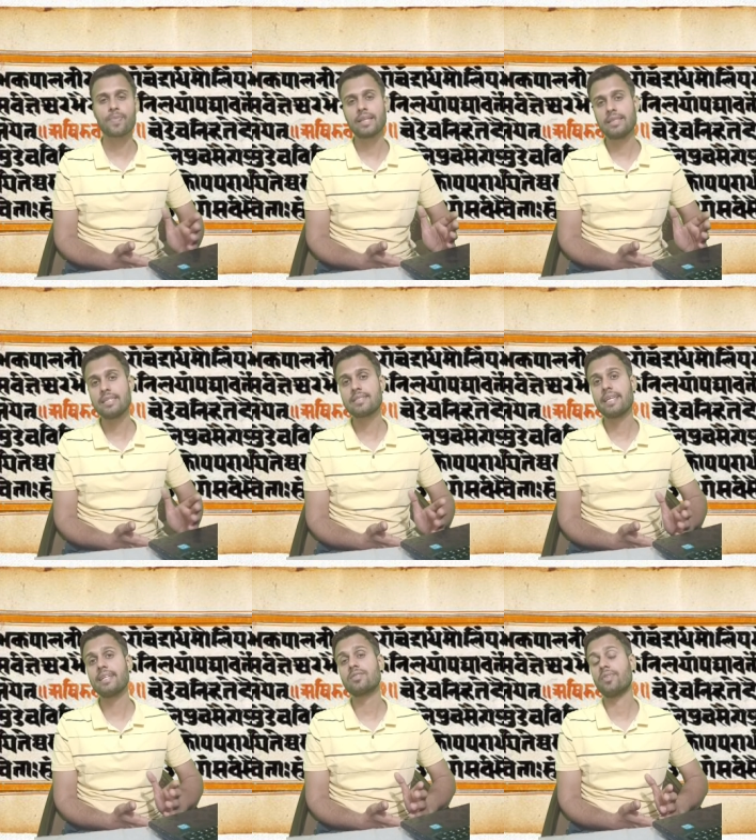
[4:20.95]
these
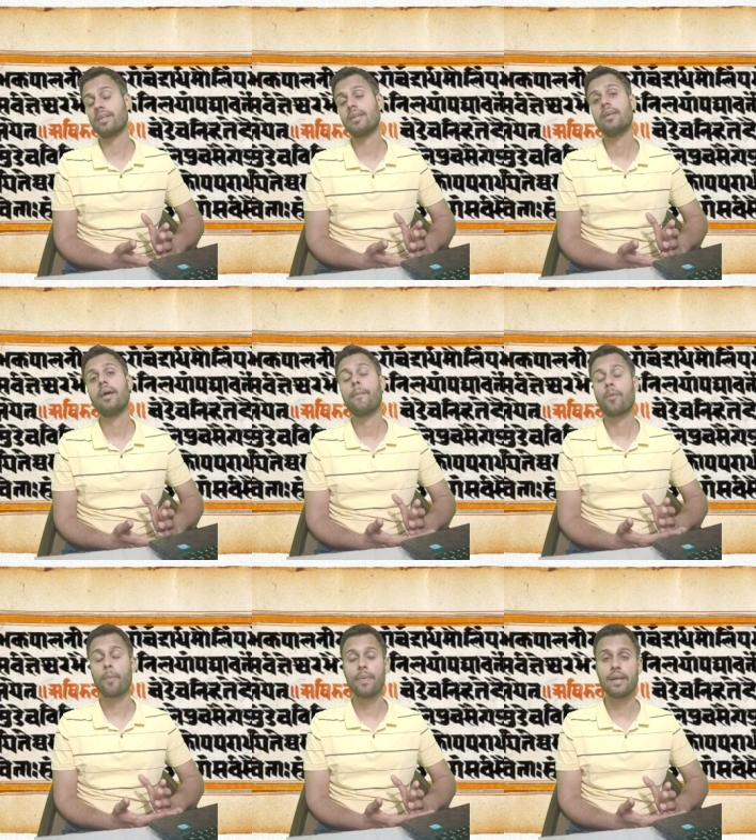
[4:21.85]
things were
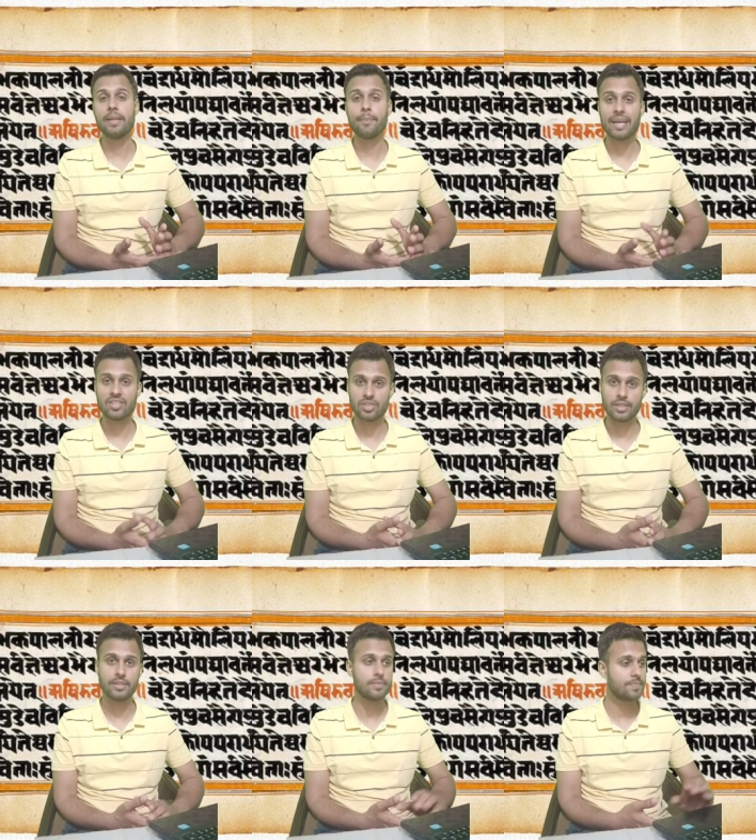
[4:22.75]
properly mentioned.